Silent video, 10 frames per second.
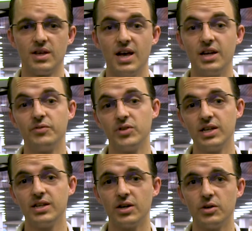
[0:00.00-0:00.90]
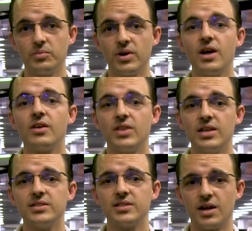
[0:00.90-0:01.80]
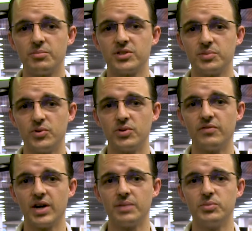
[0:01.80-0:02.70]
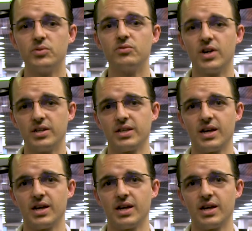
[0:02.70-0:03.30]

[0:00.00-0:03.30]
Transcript: And if you need help, there's library support available right in the